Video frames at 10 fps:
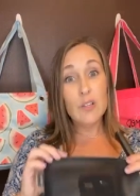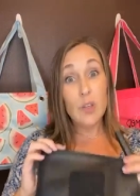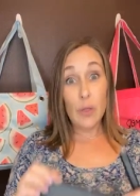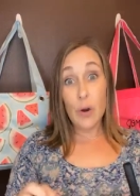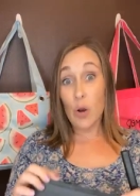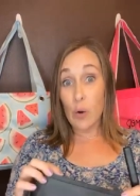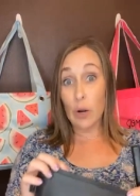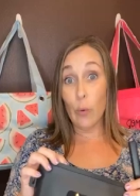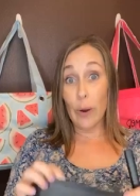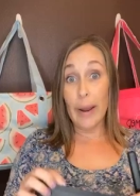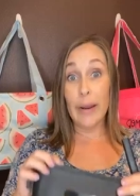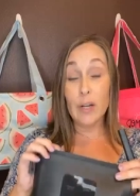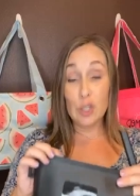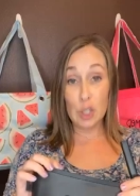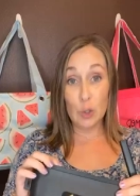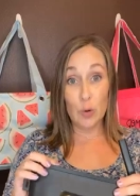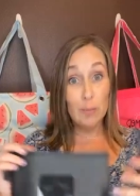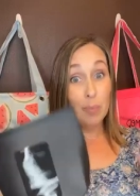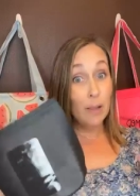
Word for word: So they're going away too.